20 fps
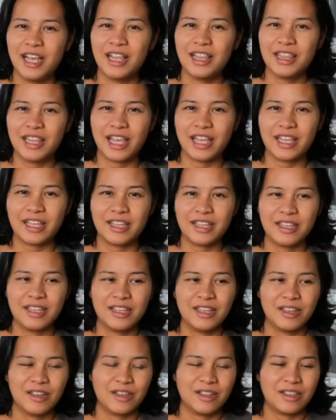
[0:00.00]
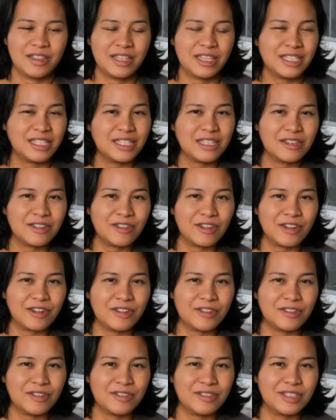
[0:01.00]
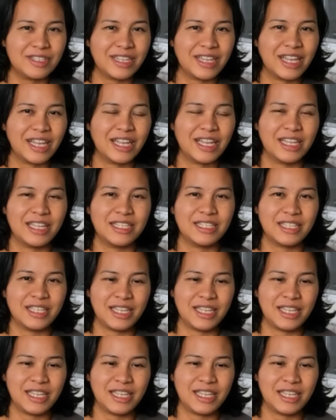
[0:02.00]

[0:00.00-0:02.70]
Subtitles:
Like, this little girl is